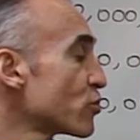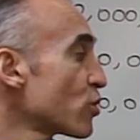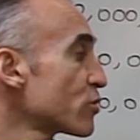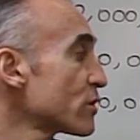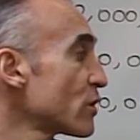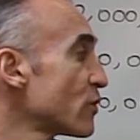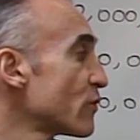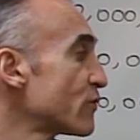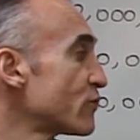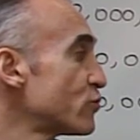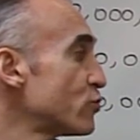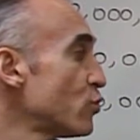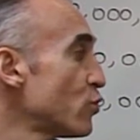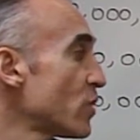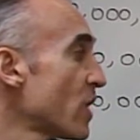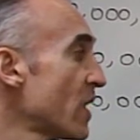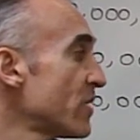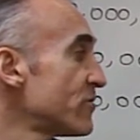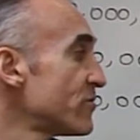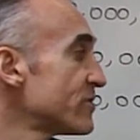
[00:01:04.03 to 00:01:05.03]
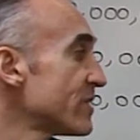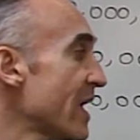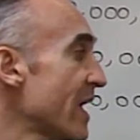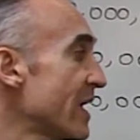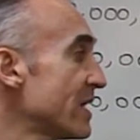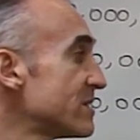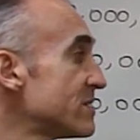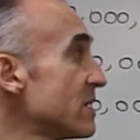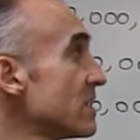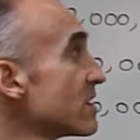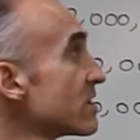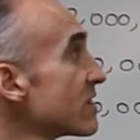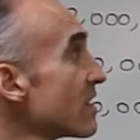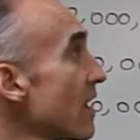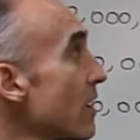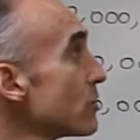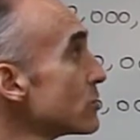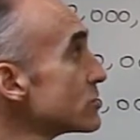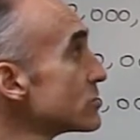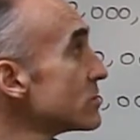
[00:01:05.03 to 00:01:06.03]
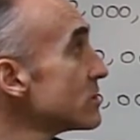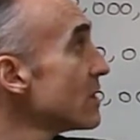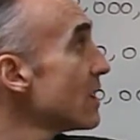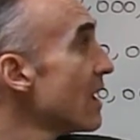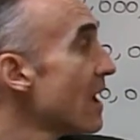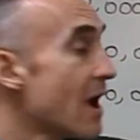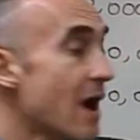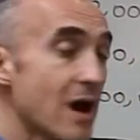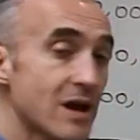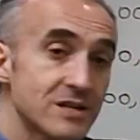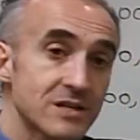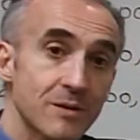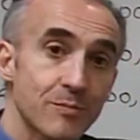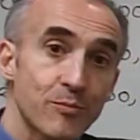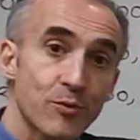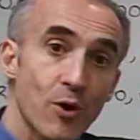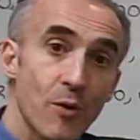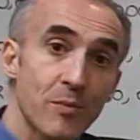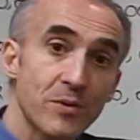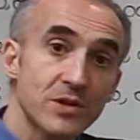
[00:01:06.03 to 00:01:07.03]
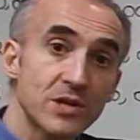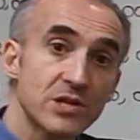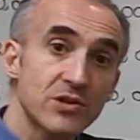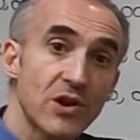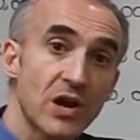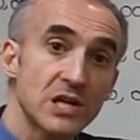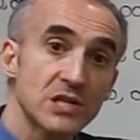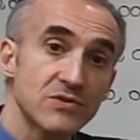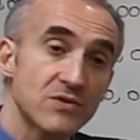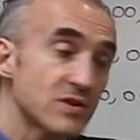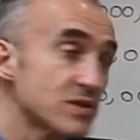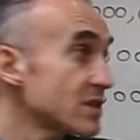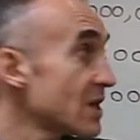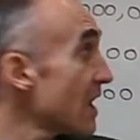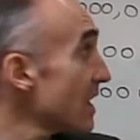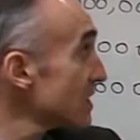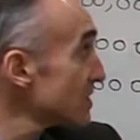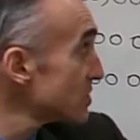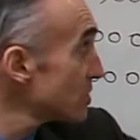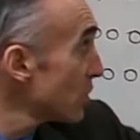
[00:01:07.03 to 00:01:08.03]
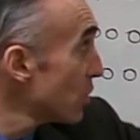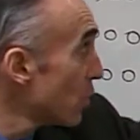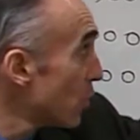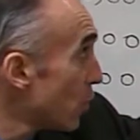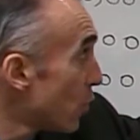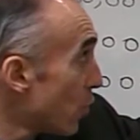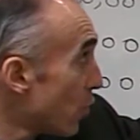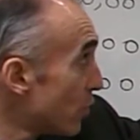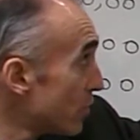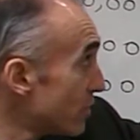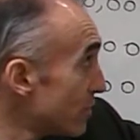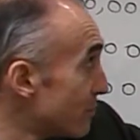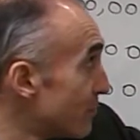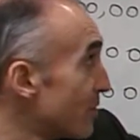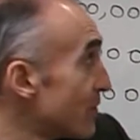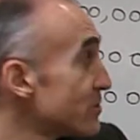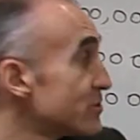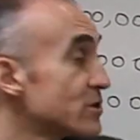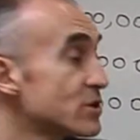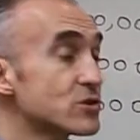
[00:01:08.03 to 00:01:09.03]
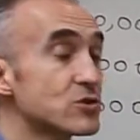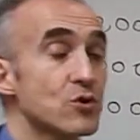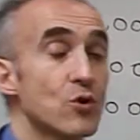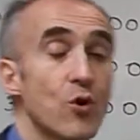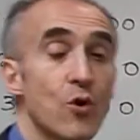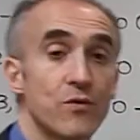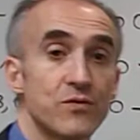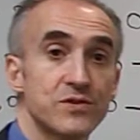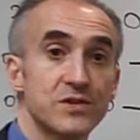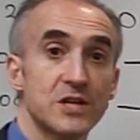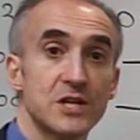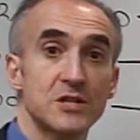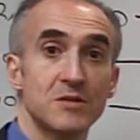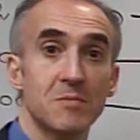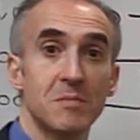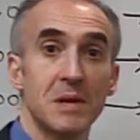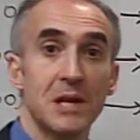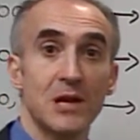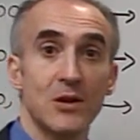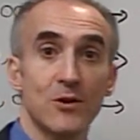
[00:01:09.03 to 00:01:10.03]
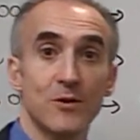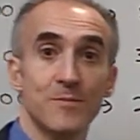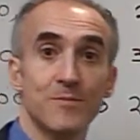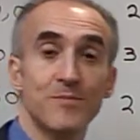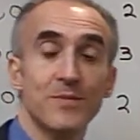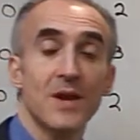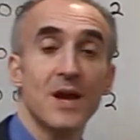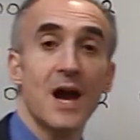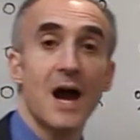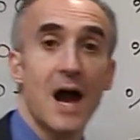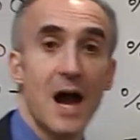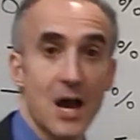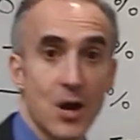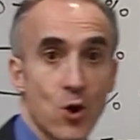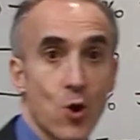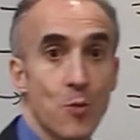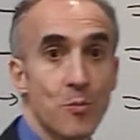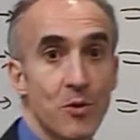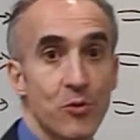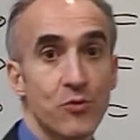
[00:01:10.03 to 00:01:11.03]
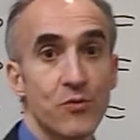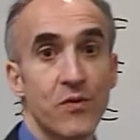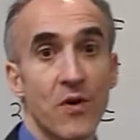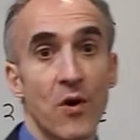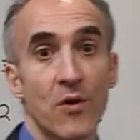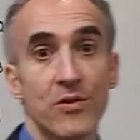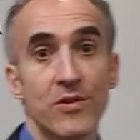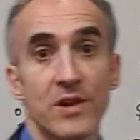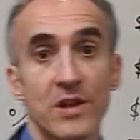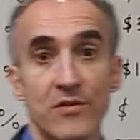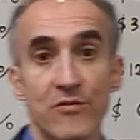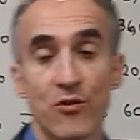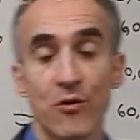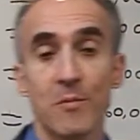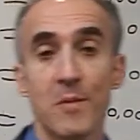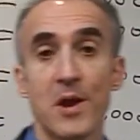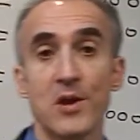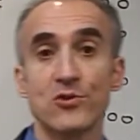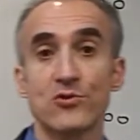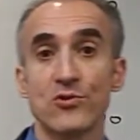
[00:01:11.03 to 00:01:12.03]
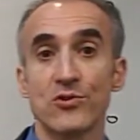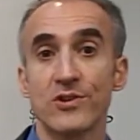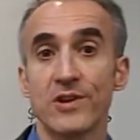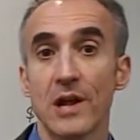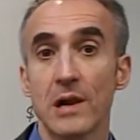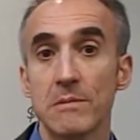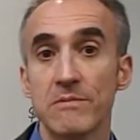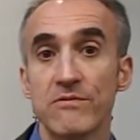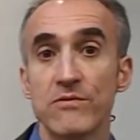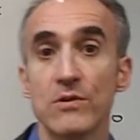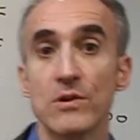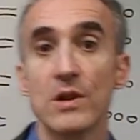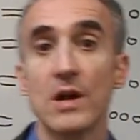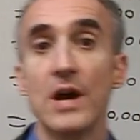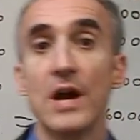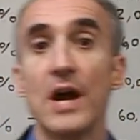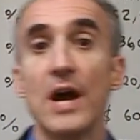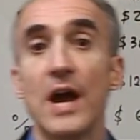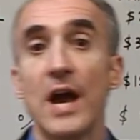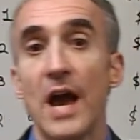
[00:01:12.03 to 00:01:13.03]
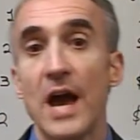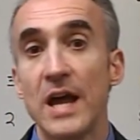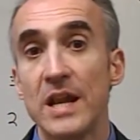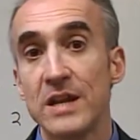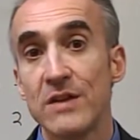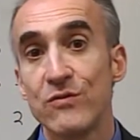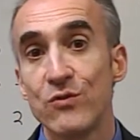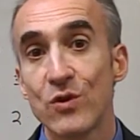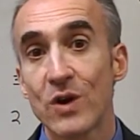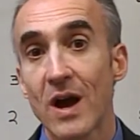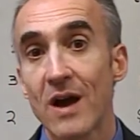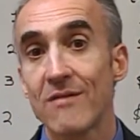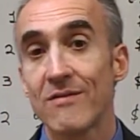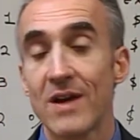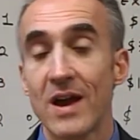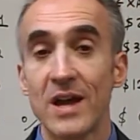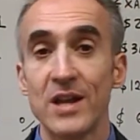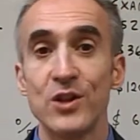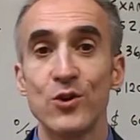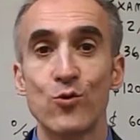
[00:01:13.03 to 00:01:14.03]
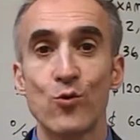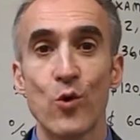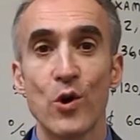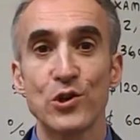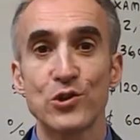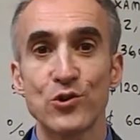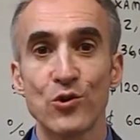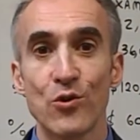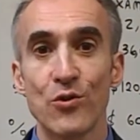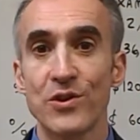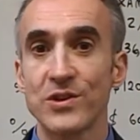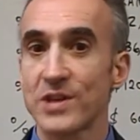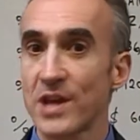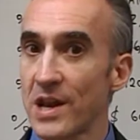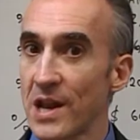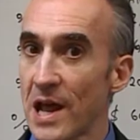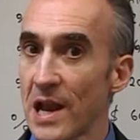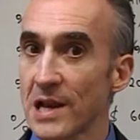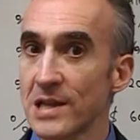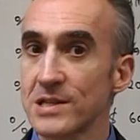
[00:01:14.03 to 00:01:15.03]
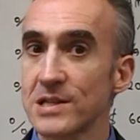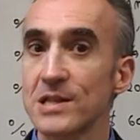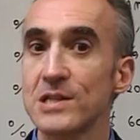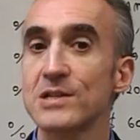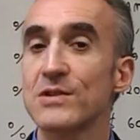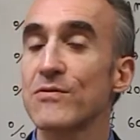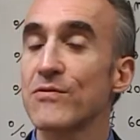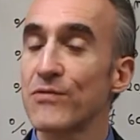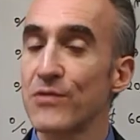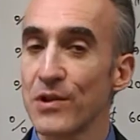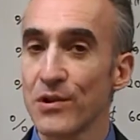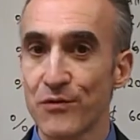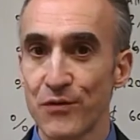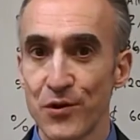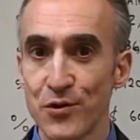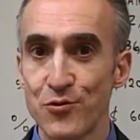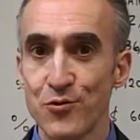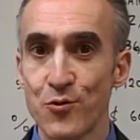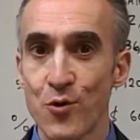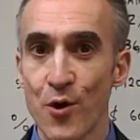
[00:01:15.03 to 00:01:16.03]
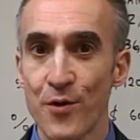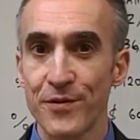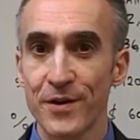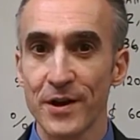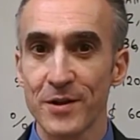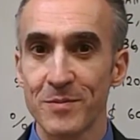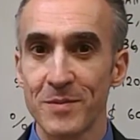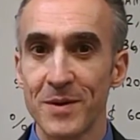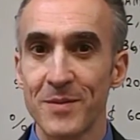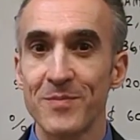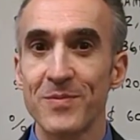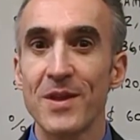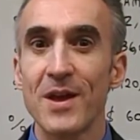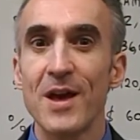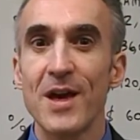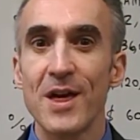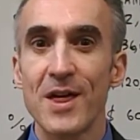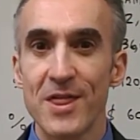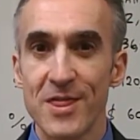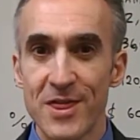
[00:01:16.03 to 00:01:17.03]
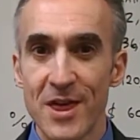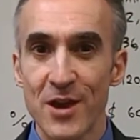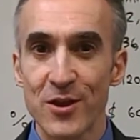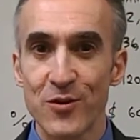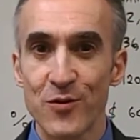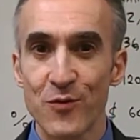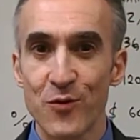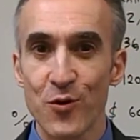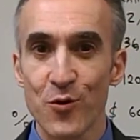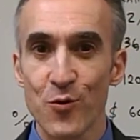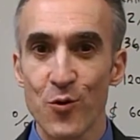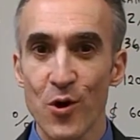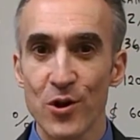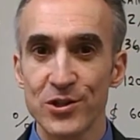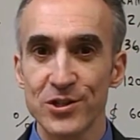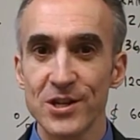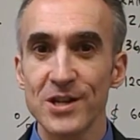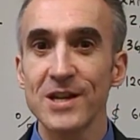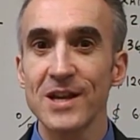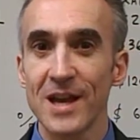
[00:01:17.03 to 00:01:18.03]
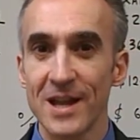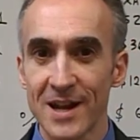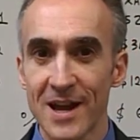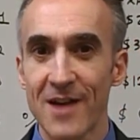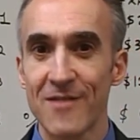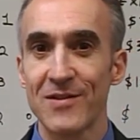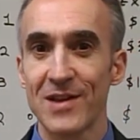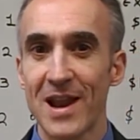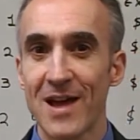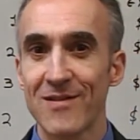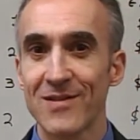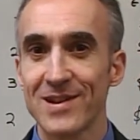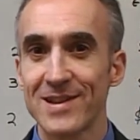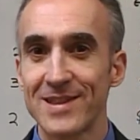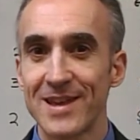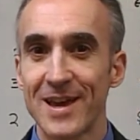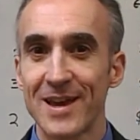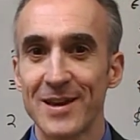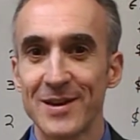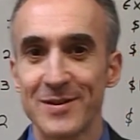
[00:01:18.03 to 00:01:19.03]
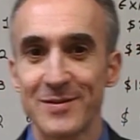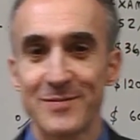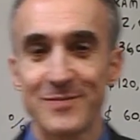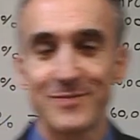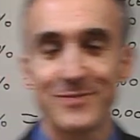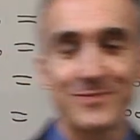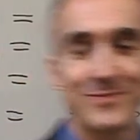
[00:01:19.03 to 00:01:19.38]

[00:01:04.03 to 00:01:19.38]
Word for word: a total of 218,000 as a property transfer tax on a purchase of 6 million. I hope that you found the information helpful, and if you have any question on this analysis, feel free to contact me. Thank you for watching, and have a lovely day.